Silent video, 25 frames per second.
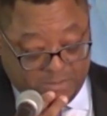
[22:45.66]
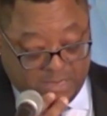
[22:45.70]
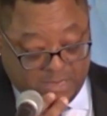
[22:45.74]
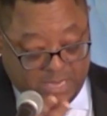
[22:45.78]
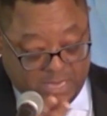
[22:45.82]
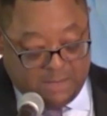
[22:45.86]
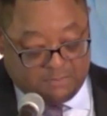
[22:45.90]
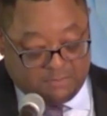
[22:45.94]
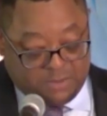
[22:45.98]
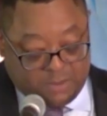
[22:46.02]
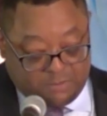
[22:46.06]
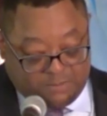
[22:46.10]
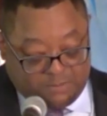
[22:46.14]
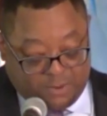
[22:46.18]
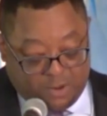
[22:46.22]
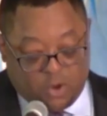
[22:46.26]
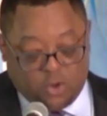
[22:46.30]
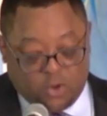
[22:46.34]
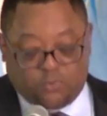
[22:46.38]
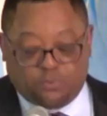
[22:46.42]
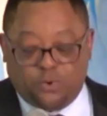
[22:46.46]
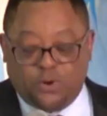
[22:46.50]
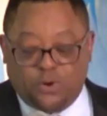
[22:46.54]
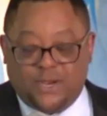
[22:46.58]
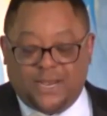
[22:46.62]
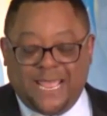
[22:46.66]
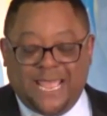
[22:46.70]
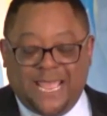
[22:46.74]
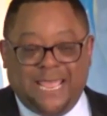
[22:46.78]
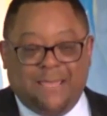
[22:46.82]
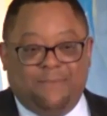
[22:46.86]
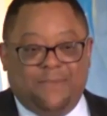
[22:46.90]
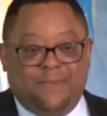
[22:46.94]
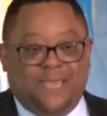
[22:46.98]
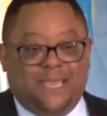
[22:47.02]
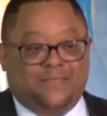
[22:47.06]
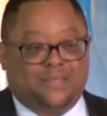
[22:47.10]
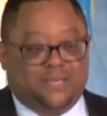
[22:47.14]
But both were
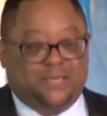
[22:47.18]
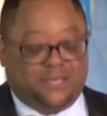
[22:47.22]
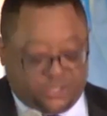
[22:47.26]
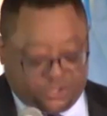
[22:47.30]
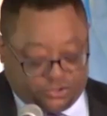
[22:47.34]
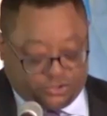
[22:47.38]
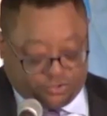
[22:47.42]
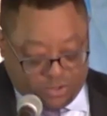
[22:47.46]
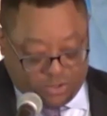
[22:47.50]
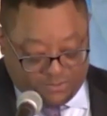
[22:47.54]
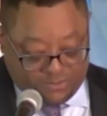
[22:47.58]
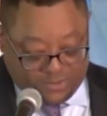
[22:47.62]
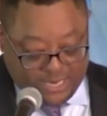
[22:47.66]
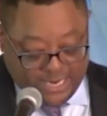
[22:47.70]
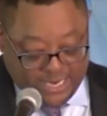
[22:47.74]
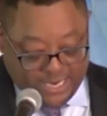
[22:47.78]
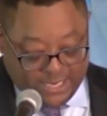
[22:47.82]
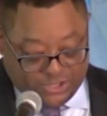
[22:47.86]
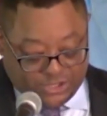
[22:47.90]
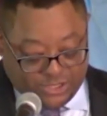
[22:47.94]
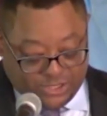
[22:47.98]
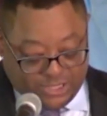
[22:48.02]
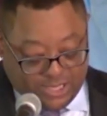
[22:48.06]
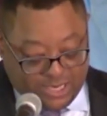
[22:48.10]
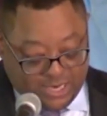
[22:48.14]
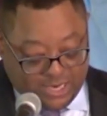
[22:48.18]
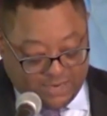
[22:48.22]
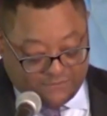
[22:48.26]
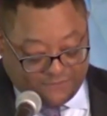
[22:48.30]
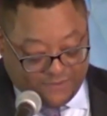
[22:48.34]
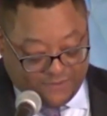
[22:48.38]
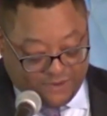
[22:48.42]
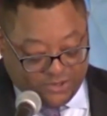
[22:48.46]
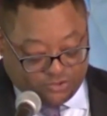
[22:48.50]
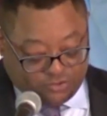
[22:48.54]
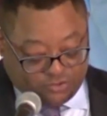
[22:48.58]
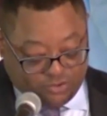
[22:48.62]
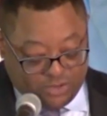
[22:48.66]
naming the discrimination and
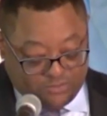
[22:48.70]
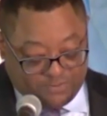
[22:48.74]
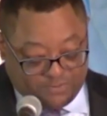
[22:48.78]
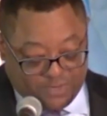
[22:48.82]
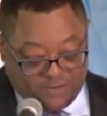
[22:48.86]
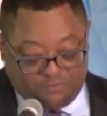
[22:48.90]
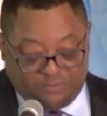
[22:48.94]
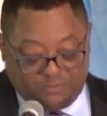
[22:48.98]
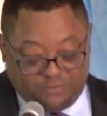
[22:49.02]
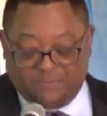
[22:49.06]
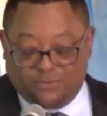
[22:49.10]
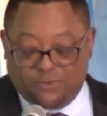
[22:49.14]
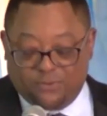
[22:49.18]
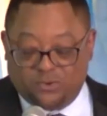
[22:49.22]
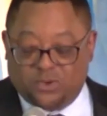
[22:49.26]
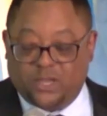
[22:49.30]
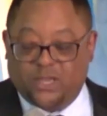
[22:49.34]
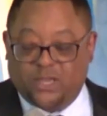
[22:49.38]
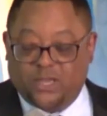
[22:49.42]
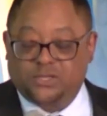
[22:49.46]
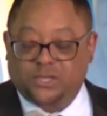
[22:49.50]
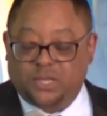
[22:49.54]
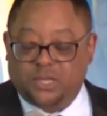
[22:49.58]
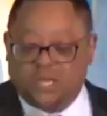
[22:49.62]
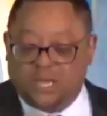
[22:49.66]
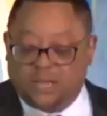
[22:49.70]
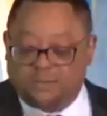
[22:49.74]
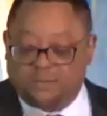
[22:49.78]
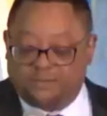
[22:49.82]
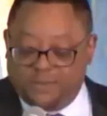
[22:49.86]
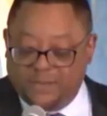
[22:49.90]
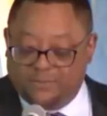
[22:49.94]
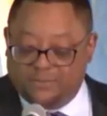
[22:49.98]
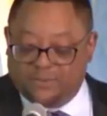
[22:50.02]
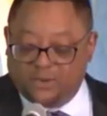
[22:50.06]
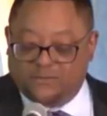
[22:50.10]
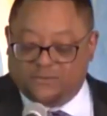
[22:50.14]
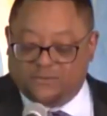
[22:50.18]
unfair treatment of
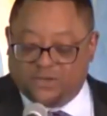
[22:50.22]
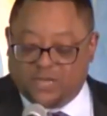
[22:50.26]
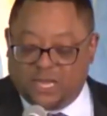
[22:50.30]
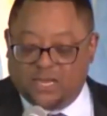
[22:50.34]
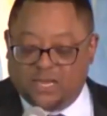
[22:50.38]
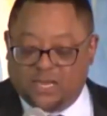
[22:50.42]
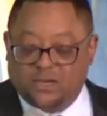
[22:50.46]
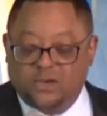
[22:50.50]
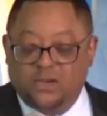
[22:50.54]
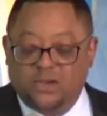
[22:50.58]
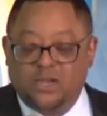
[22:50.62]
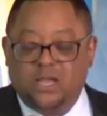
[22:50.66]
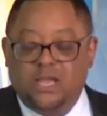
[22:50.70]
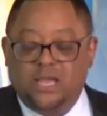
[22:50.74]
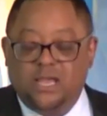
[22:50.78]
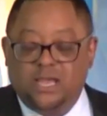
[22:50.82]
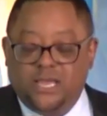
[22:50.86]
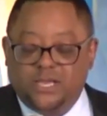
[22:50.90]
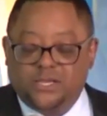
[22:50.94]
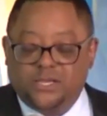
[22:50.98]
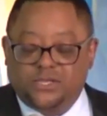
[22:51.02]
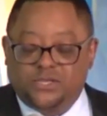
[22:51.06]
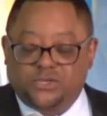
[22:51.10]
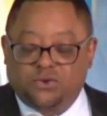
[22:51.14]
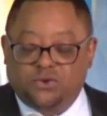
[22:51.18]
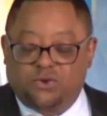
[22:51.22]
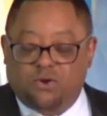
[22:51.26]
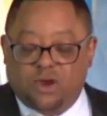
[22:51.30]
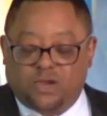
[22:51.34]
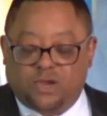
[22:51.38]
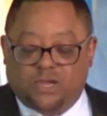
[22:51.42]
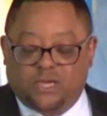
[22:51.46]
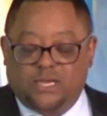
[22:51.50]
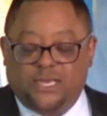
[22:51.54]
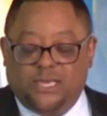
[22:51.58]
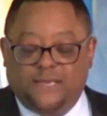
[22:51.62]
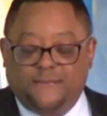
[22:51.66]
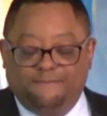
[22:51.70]
people of color
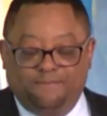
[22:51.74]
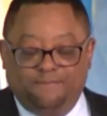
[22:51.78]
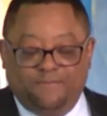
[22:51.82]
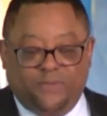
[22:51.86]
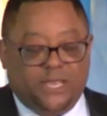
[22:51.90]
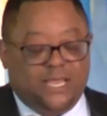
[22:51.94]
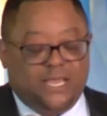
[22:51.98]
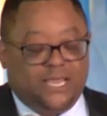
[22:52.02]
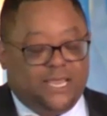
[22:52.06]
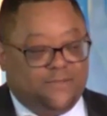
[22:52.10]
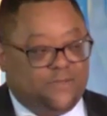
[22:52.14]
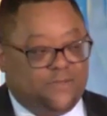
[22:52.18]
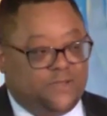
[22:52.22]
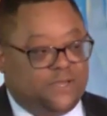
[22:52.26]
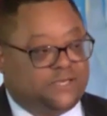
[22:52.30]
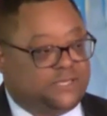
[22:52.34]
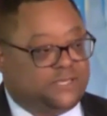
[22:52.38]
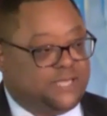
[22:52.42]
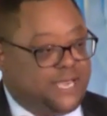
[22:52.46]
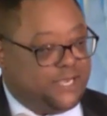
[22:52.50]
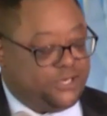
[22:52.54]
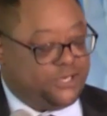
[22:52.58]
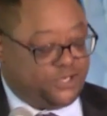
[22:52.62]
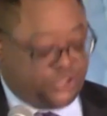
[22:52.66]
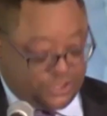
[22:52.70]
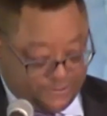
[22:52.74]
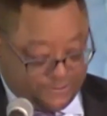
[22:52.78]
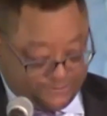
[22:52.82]
historically in this nation.